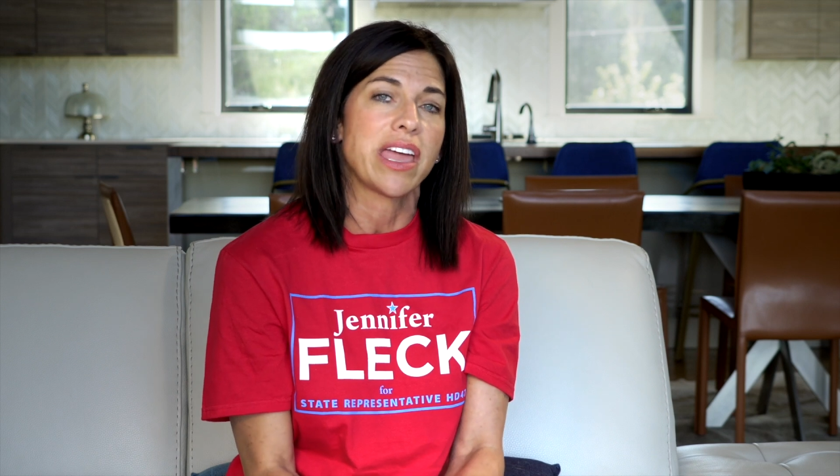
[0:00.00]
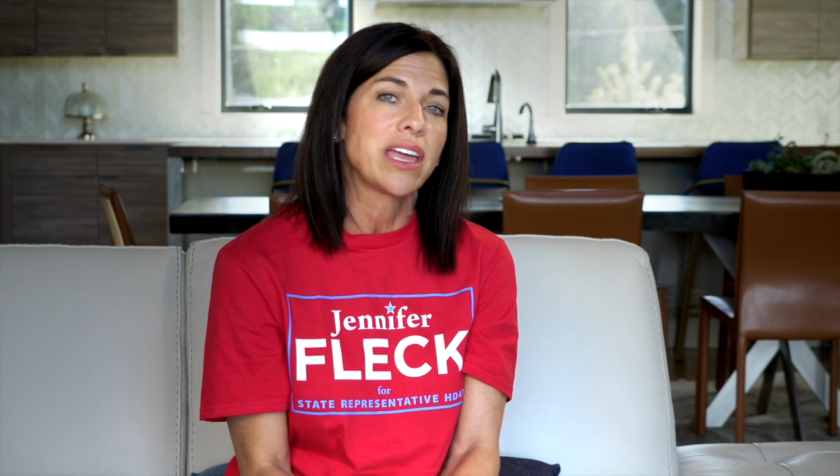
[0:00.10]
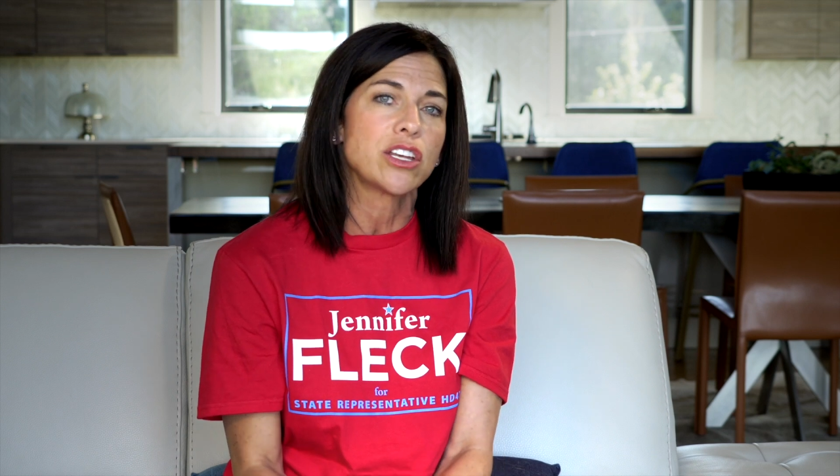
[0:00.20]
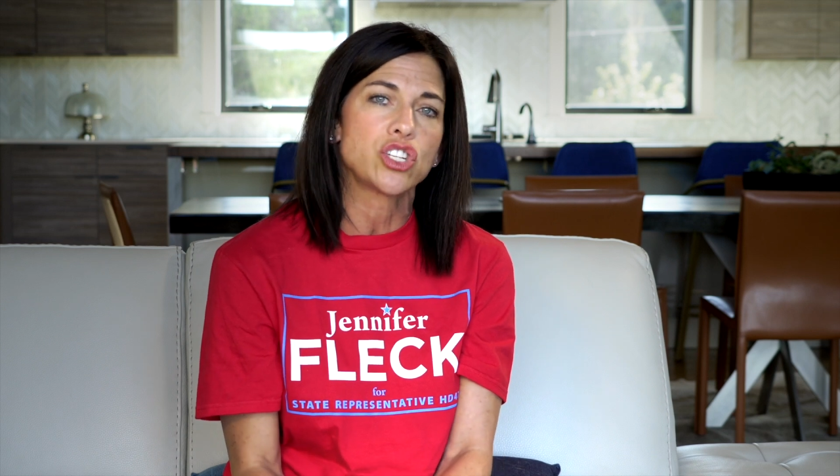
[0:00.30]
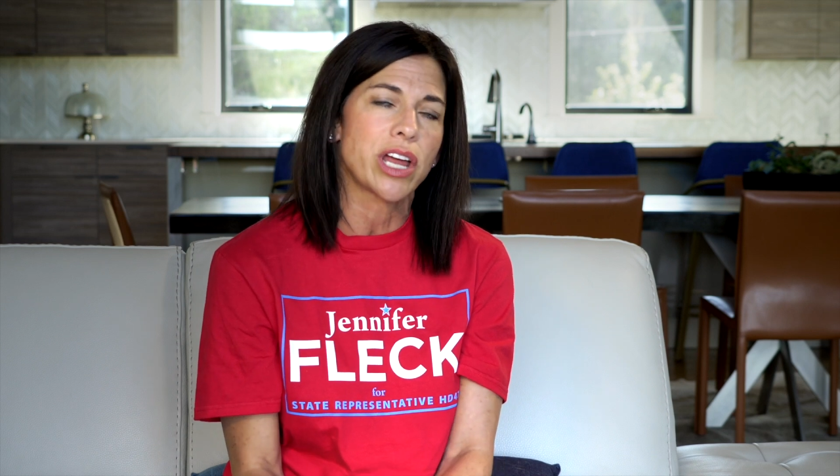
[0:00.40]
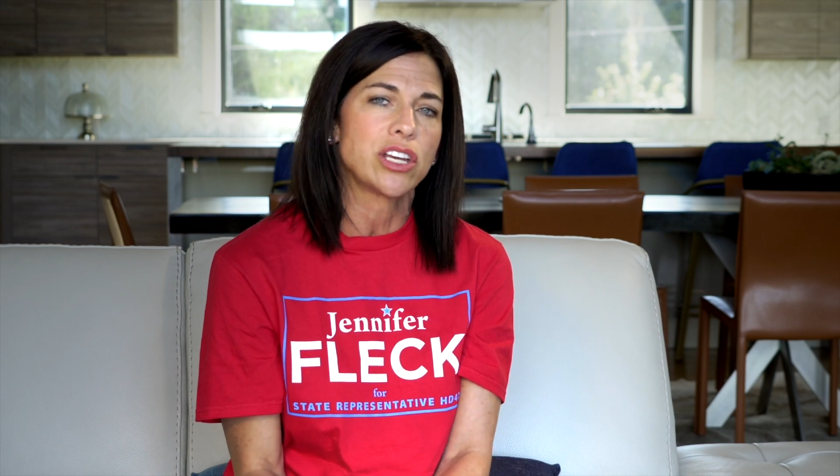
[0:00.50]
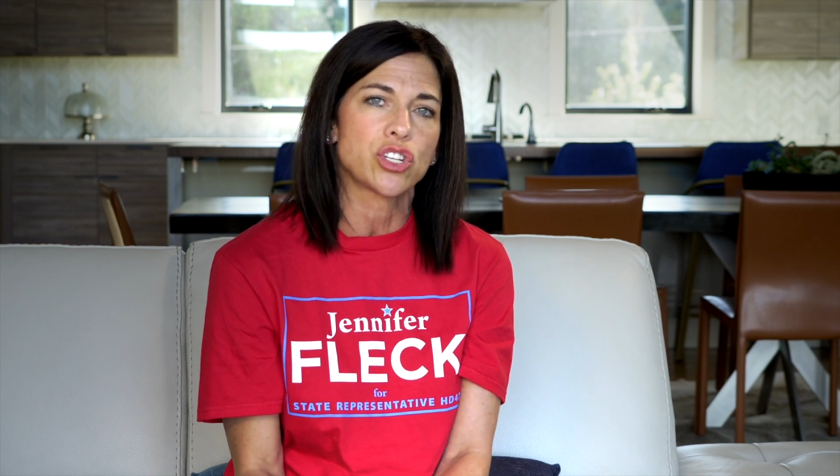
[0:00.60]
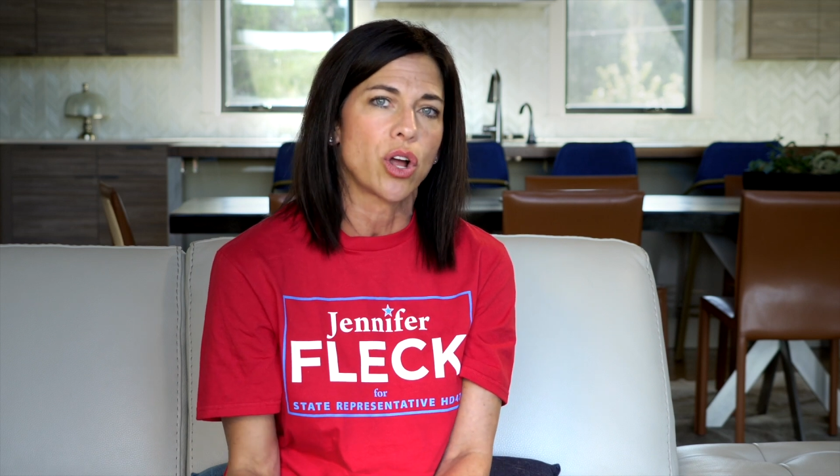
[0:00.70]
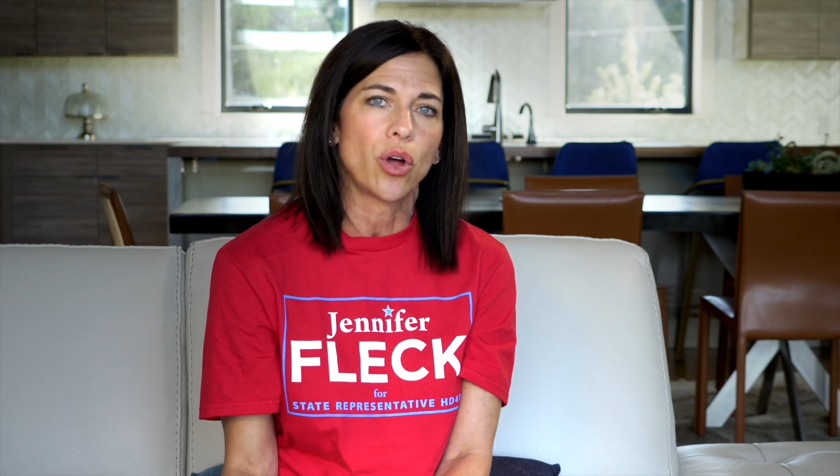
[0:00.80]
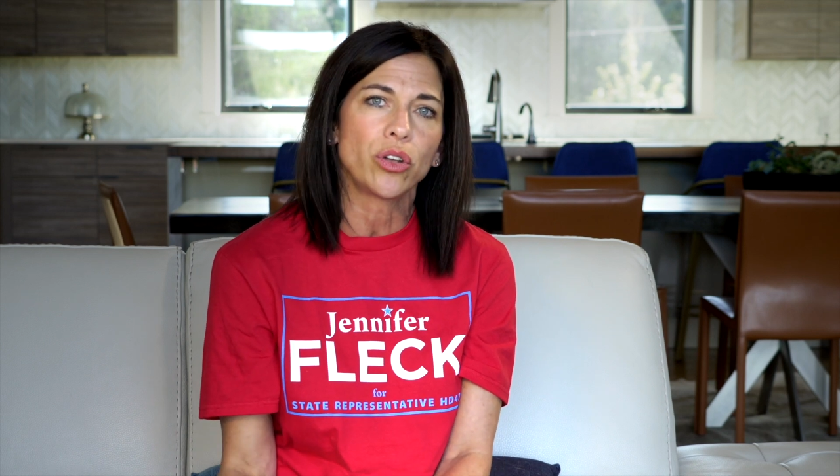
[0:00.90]
they can change
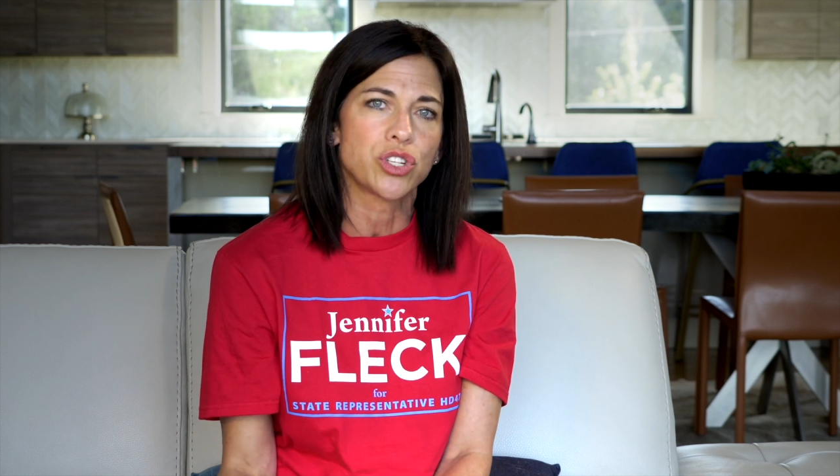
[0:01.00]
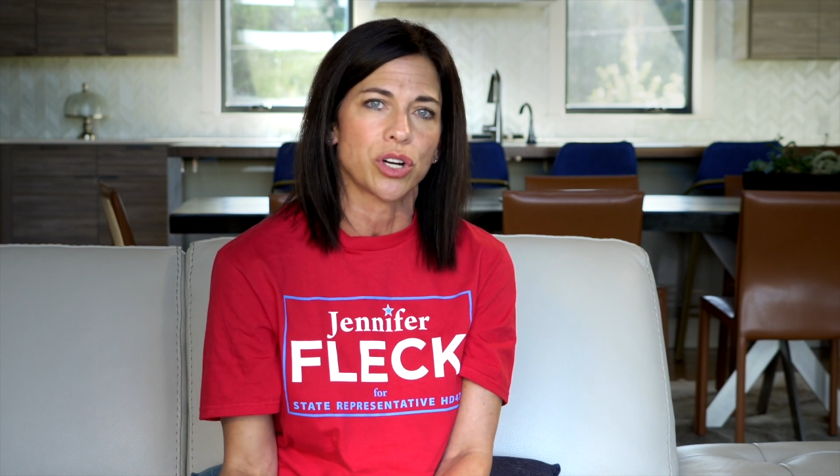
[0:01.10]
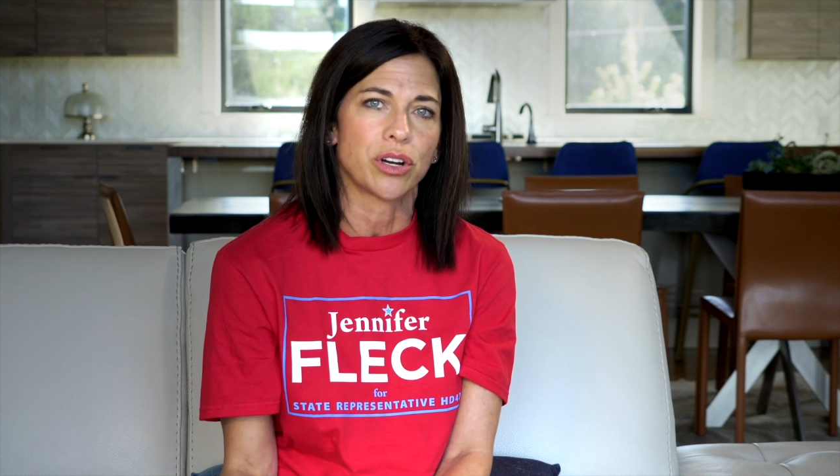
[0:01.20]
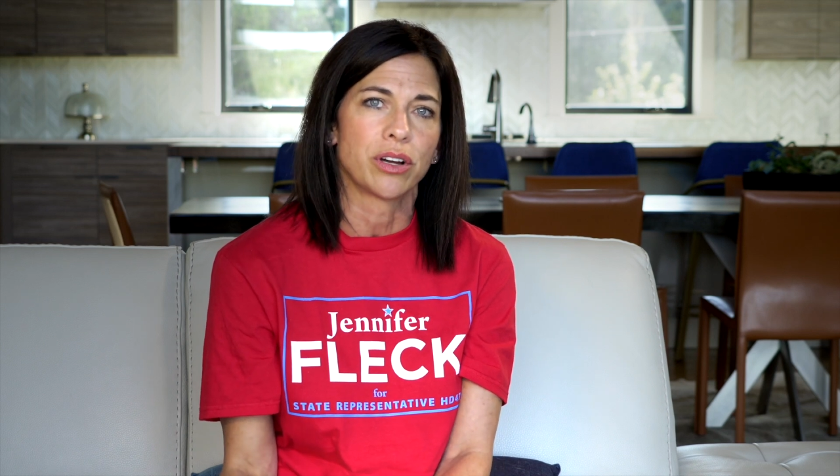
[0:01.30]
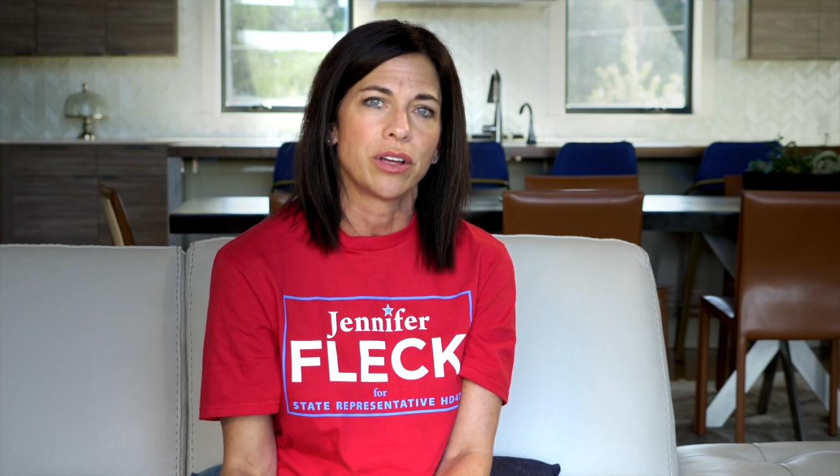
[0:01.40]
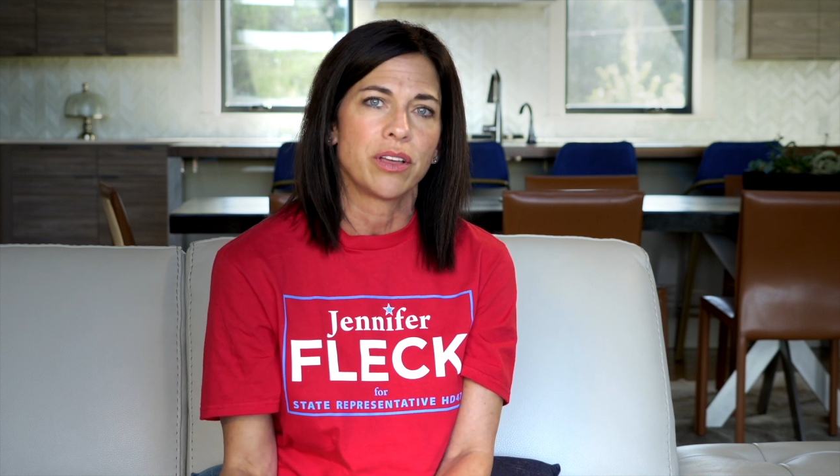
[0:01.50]
a culture.